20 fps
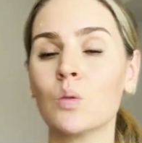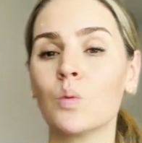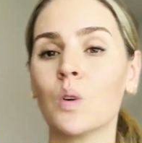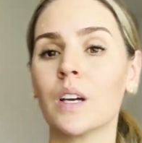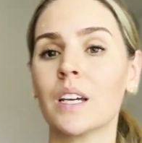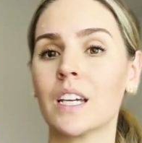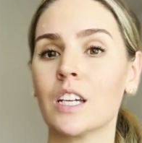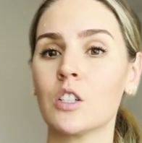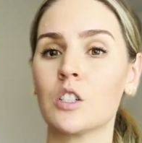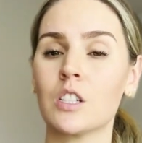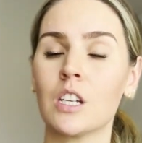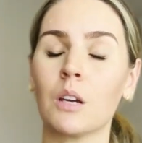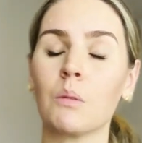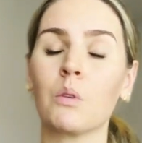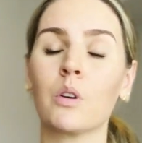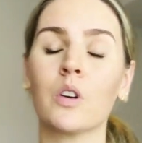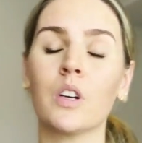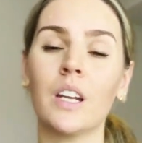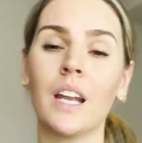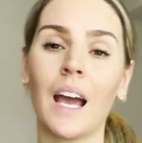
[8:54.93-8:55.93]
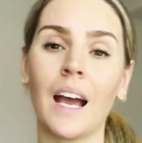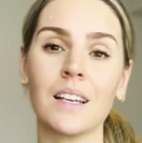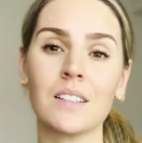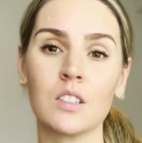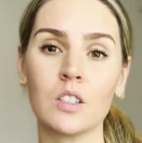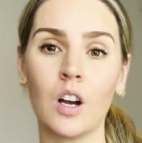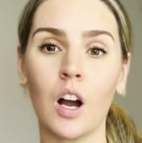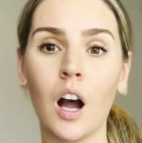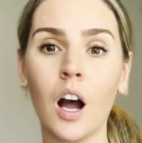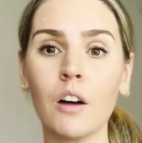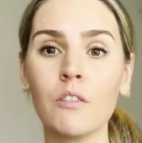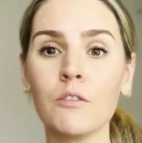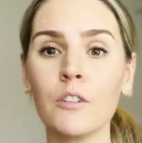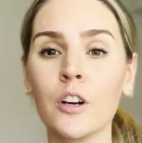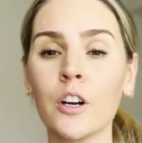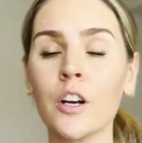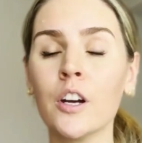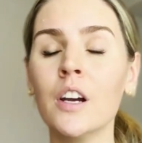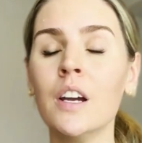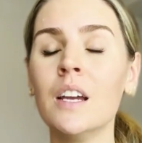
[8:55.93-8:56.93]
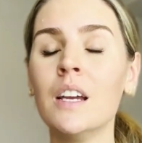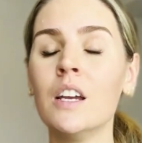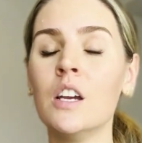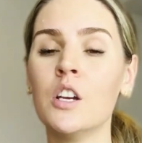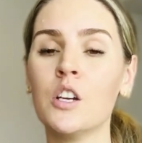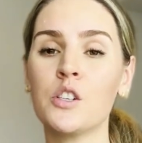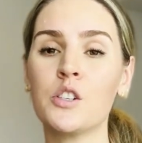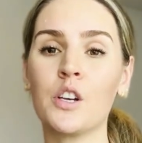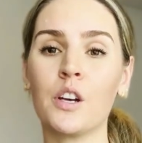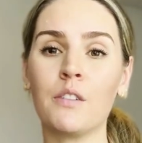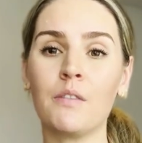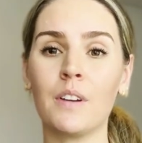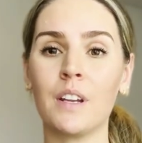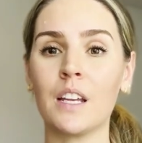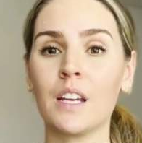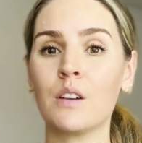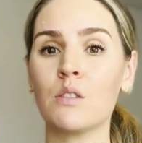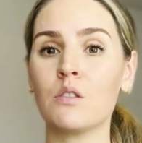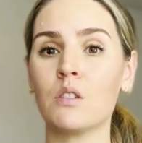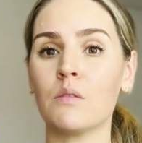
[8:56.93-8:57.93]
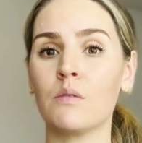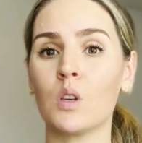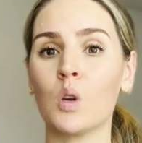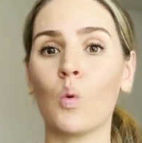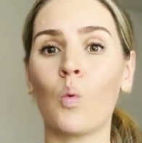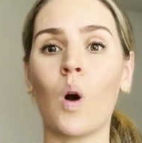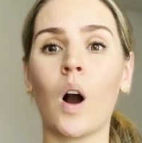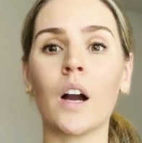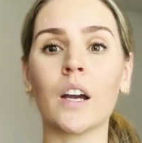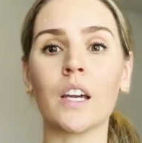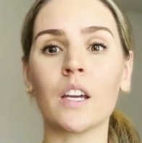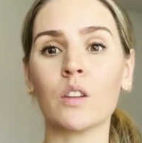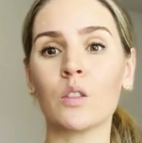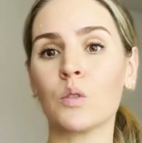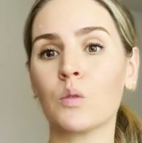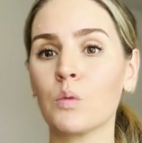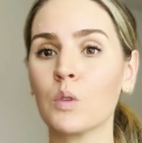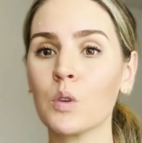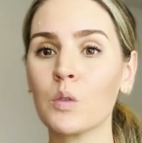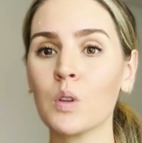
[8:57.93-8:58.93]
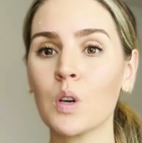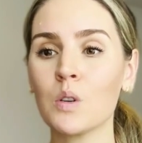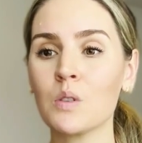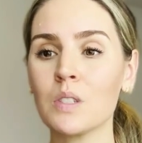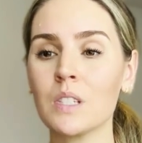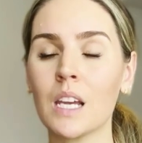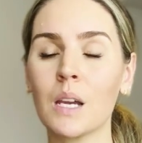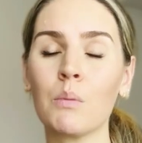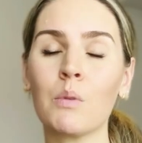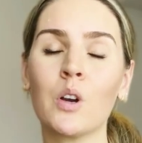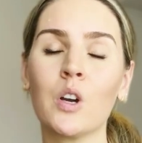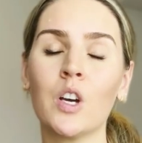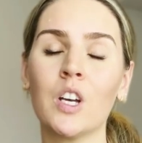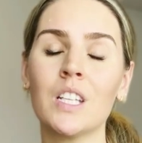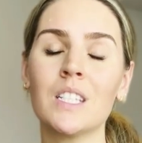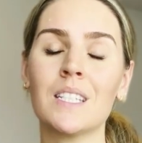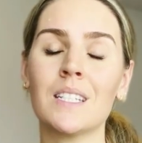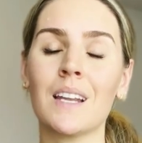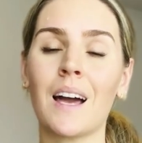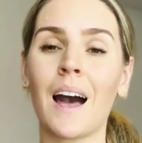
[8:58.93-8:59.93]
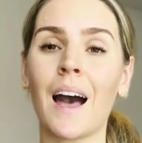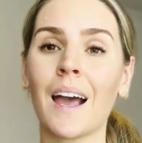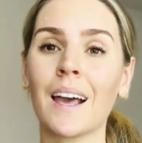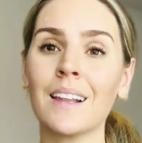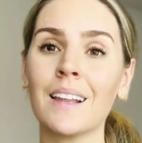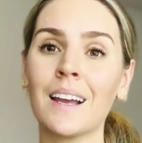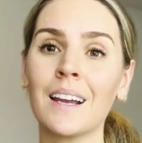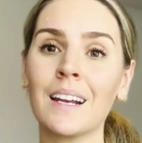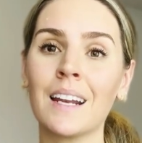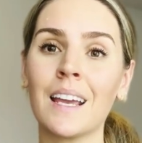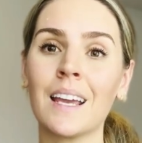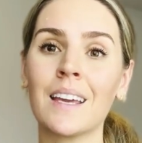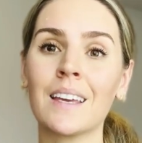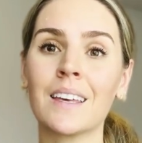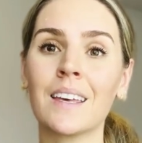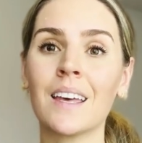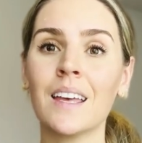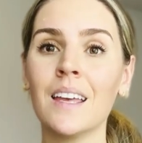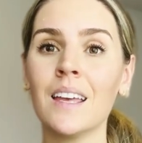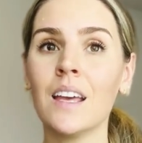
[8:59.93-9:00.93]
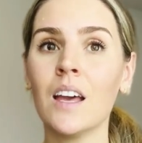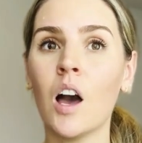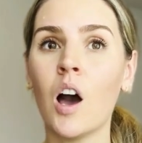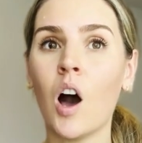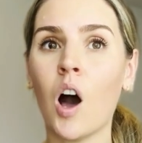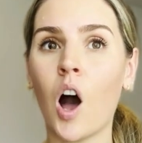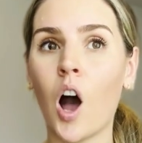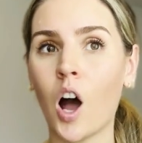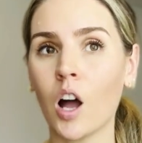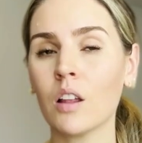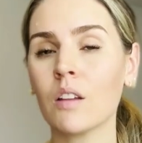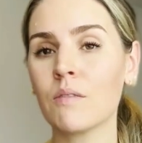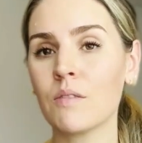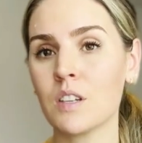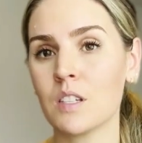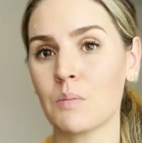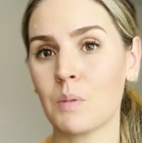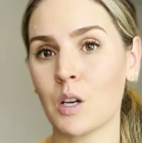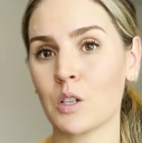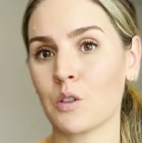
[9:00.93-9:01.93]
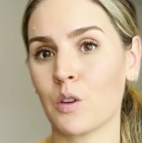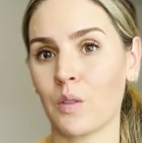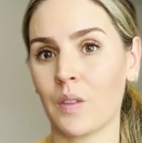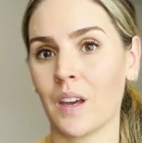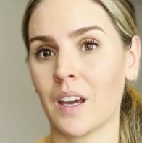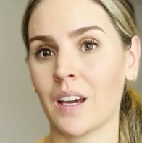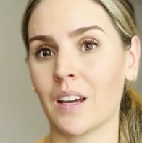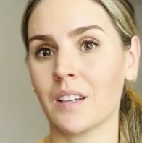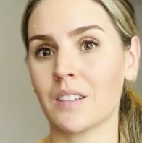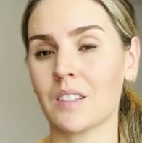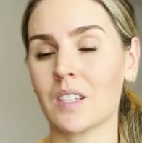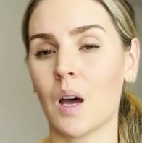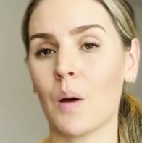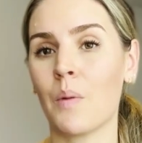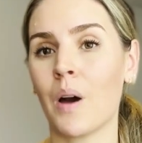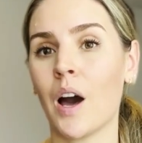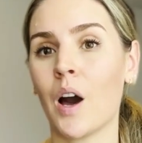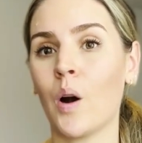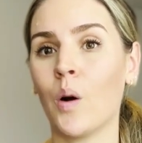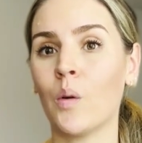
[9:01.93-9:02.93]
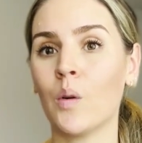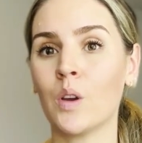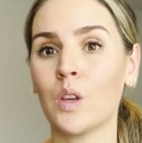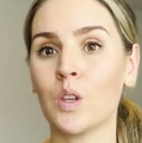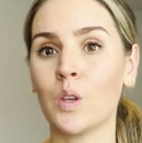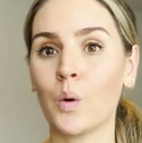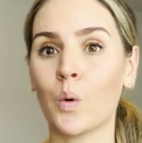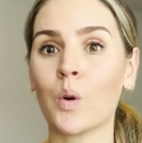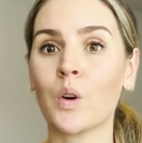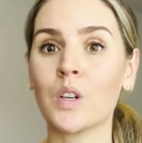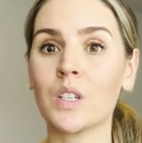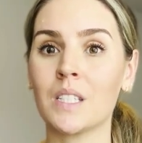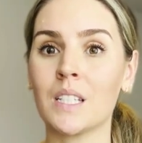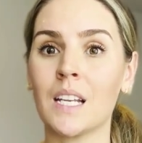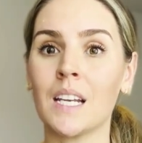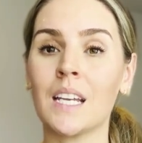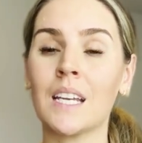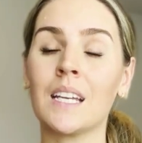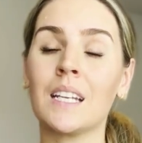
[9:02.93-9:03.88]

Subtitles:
what each neighborhood has to offer, share videos of you walking through those neighborhoods and highlighting all of the special things about your city